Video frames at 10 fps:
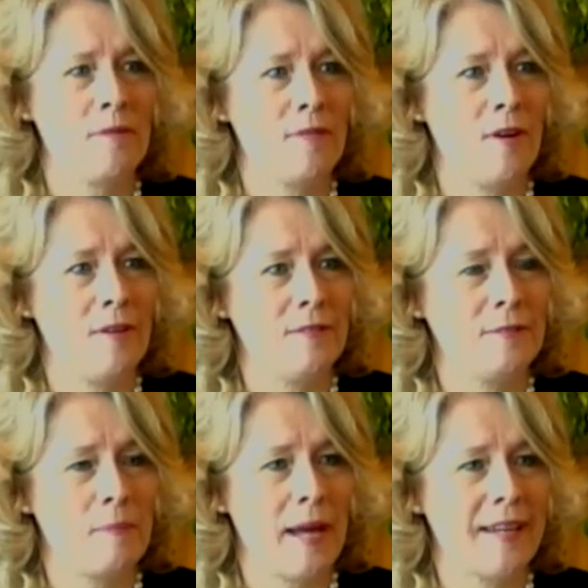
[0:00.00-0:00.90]
involved
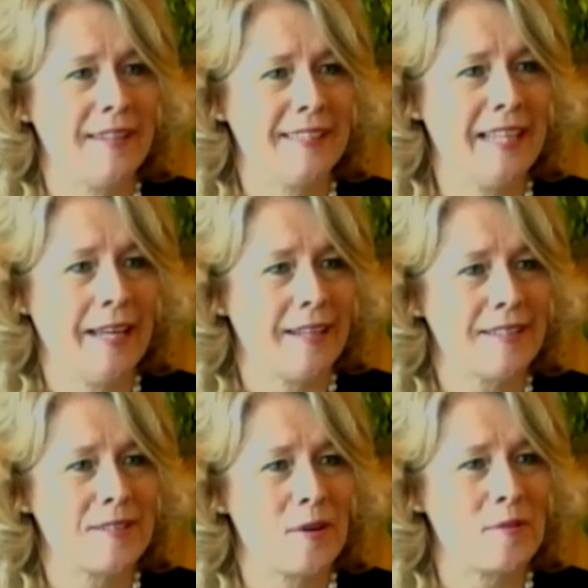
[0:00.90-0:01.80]
back in the day.
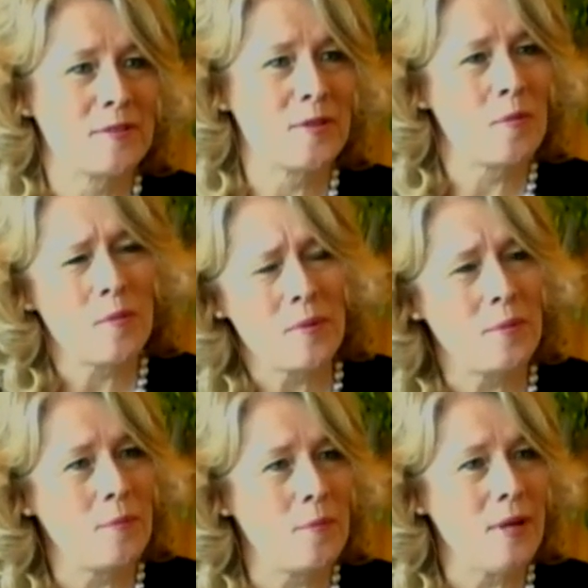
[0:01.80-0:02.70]
So, so
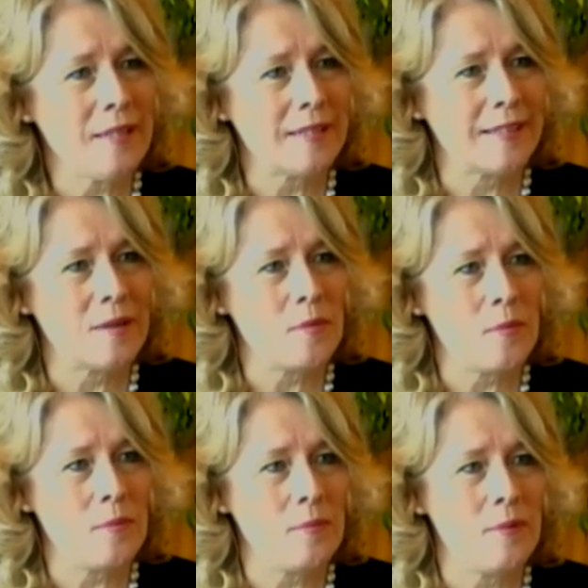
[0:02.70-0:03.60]
what
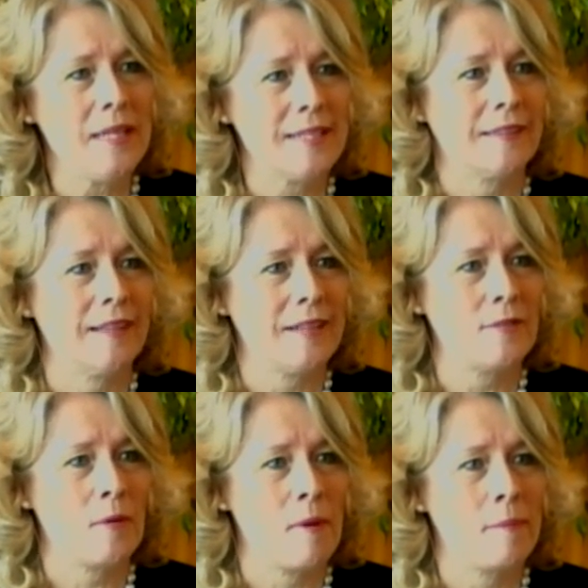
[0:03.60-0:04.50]
what is it
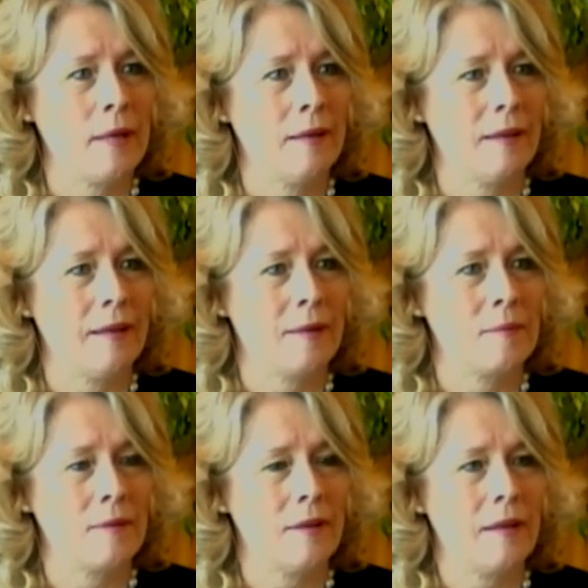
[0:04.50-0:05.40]
like for women
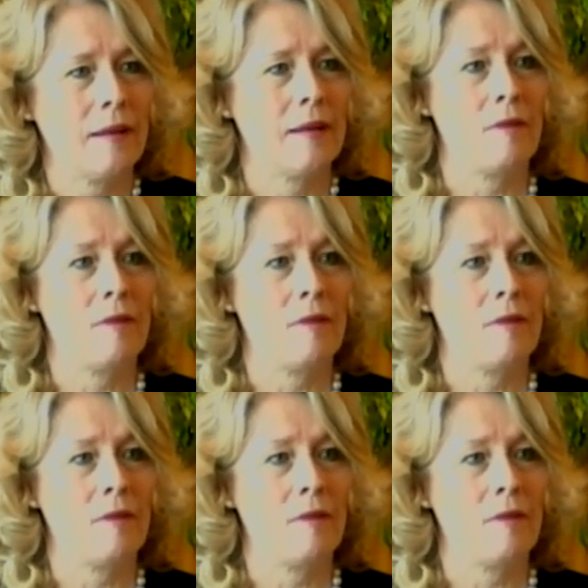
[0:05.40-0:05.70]
in in